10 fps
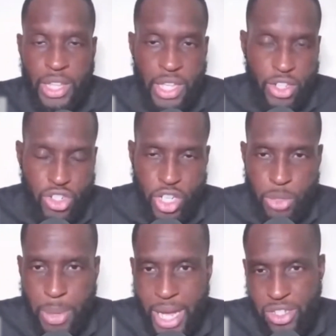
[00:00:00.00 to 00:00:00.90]
And then there's
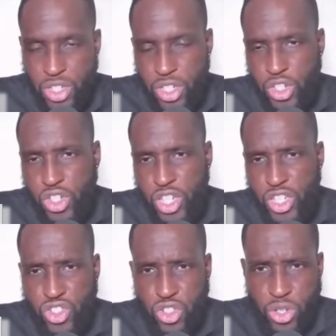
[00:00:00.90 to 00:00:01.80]
another passage
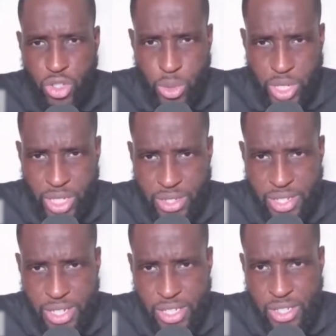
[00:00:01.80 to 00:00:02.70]
in Surah
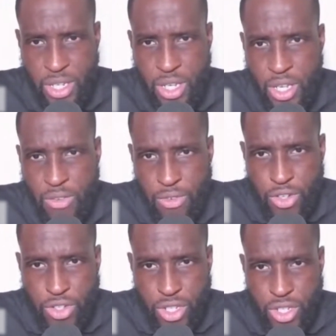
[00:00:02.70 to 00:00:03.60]
26,
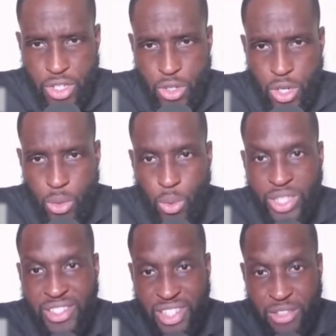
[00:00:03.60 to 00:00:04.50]
verses
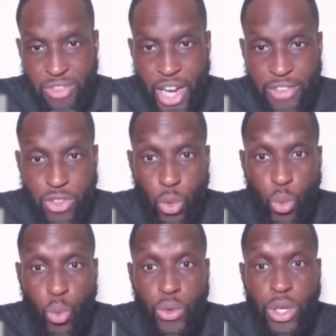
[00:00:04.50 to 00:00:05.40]
165
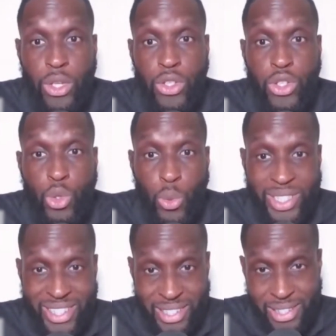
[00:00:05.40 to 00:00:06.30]
to, to
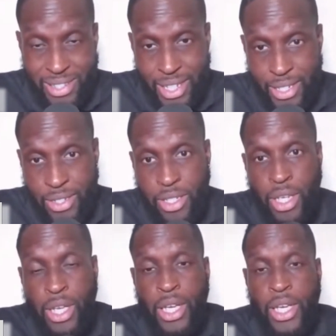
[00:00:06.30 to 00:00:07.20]
166.